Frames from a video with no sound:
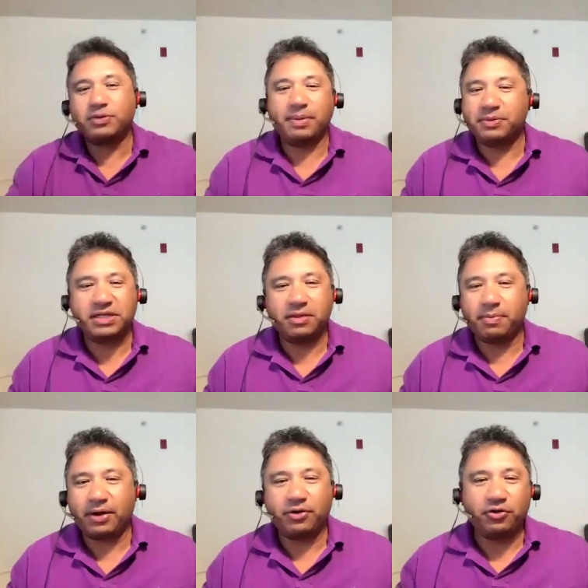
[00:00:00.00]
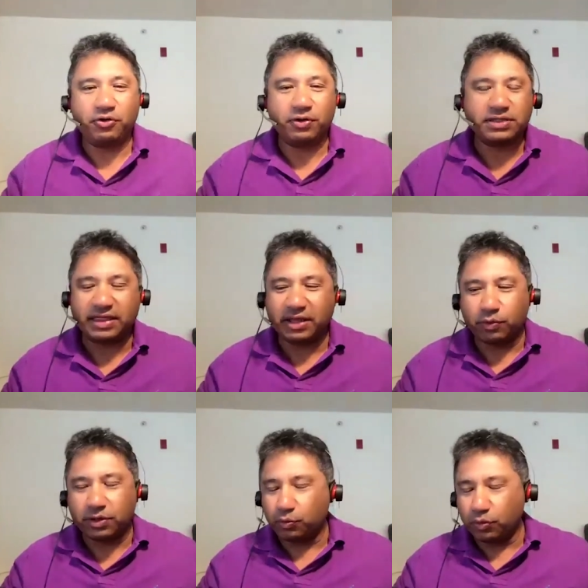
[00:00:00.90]
people see, the better too, because I think
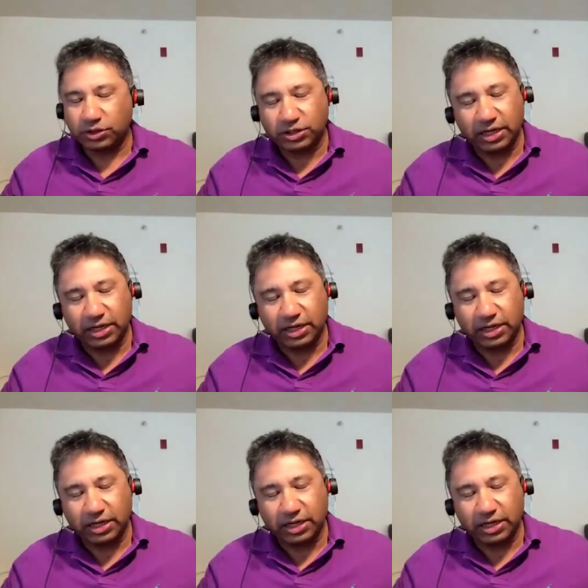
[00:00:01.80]
we're